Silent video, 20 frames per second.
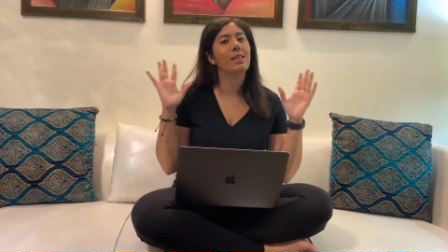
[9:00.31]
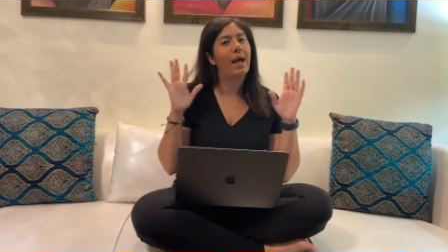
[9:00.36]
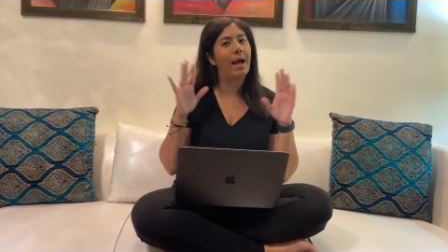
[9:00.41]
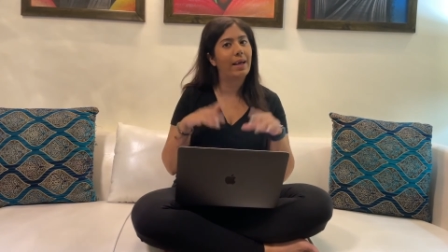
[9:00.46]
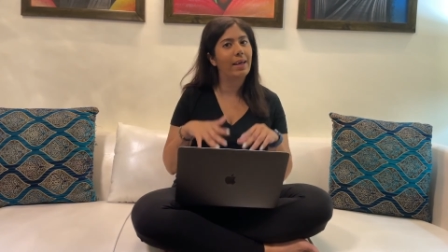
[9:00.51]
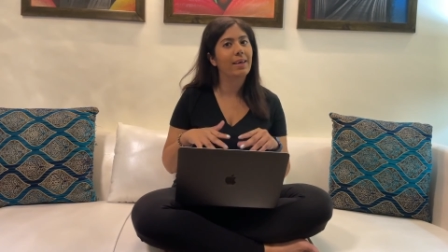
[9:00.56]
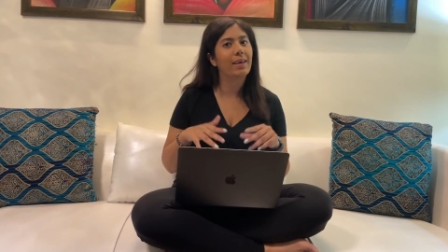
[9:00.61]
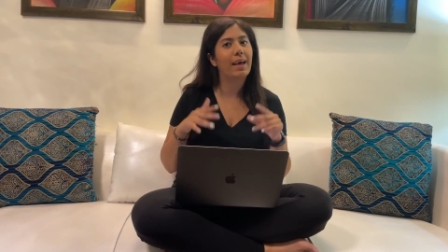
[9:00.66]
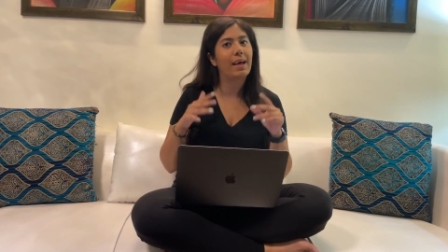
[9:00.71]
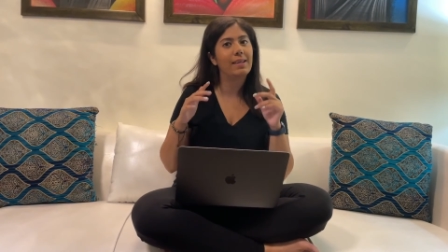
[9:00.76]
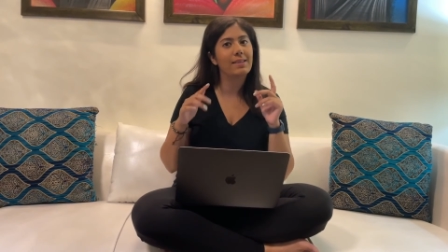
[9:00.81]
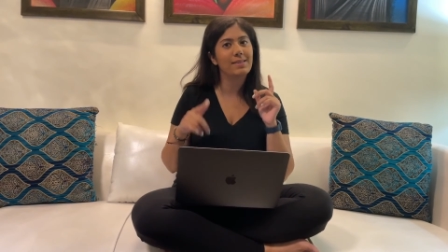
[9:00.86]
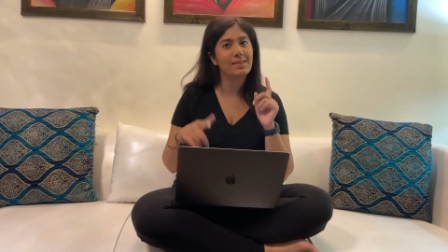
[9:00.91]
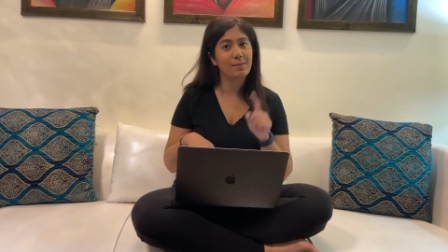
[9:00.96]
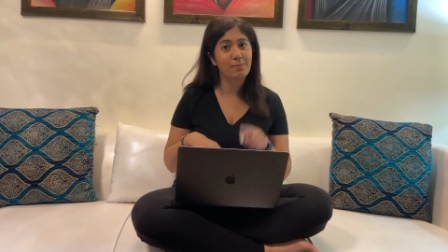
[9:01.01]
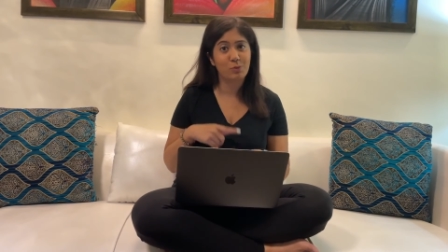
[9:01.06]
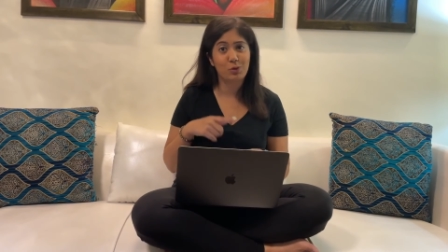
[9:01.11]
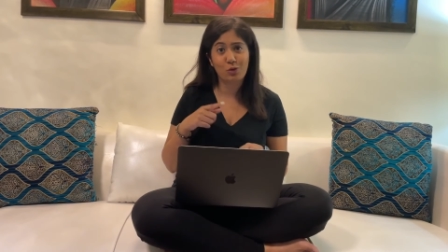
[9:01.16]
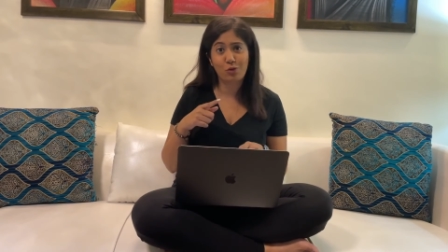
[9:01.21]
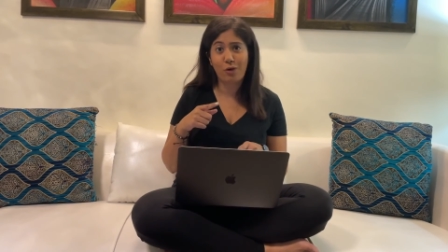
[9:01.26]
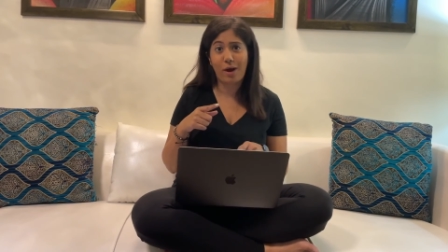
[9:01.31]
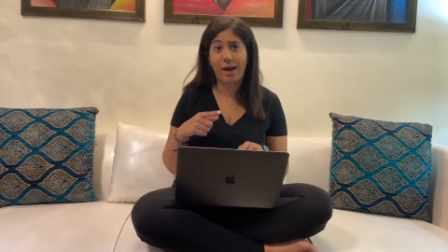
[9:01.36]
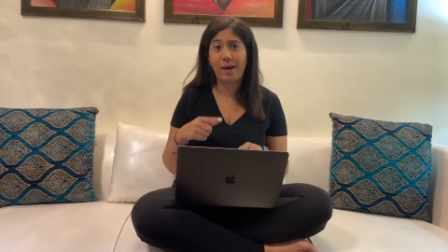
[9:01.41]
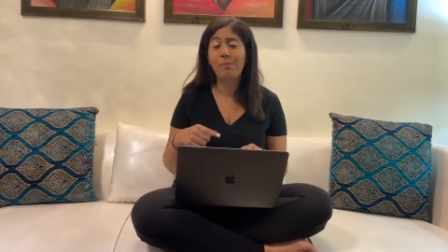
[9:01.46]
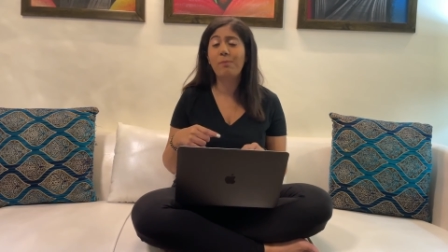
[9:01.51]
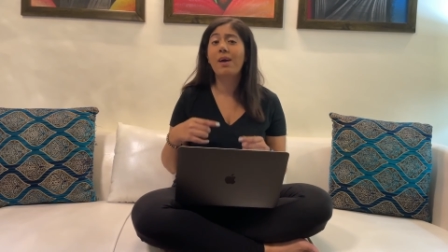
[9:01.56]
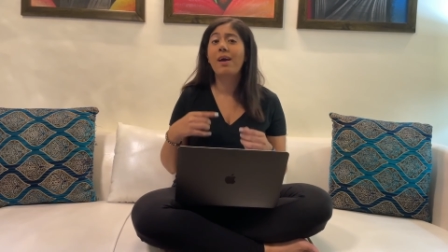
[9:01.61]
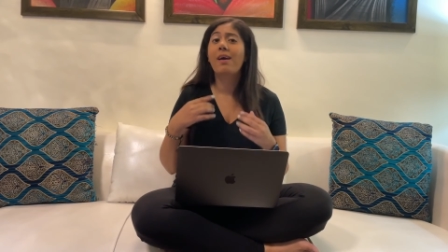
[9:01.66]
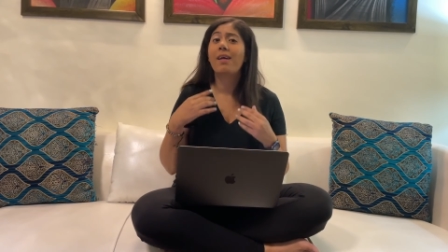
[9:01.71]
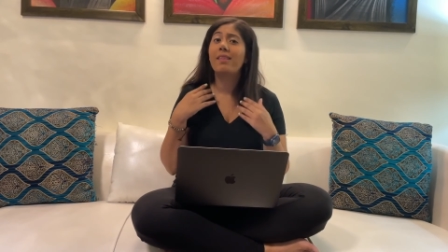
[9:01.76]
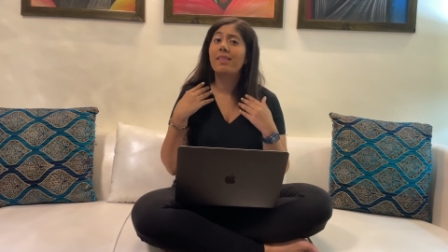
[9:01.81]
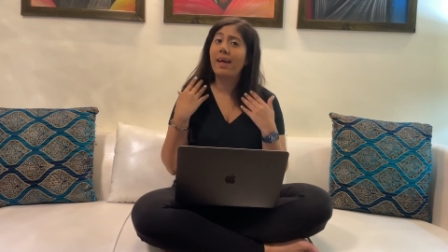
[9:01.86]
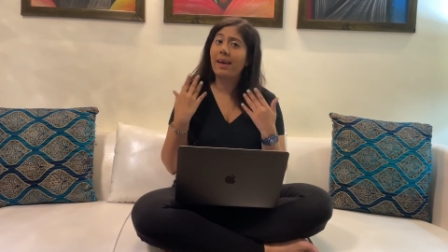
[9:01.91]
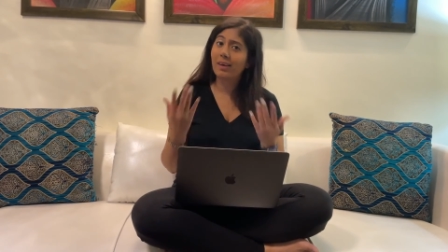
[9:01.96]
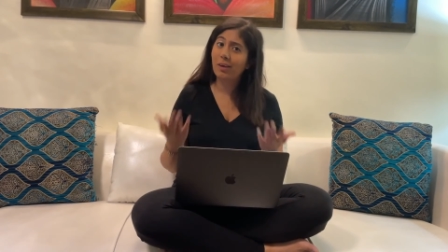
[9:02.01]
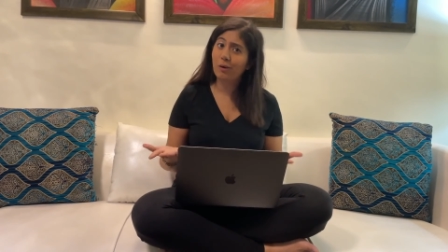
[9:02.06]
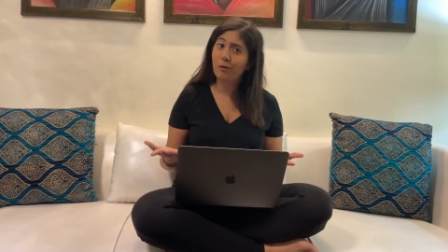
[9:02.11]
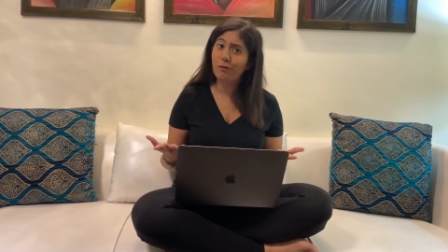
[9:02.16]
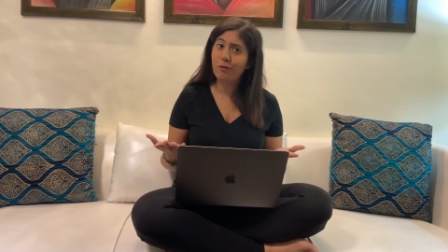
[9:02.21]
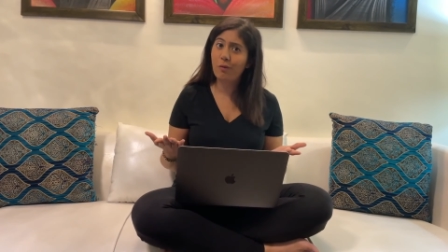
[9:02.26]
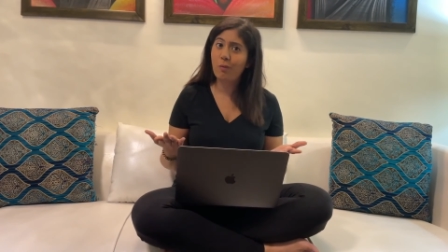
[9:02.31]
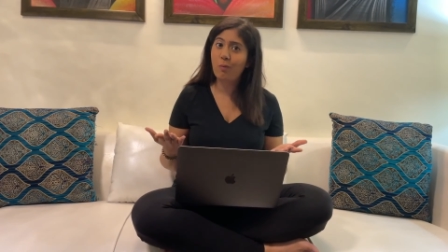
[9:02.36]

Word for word: like and subscribe. Thank you for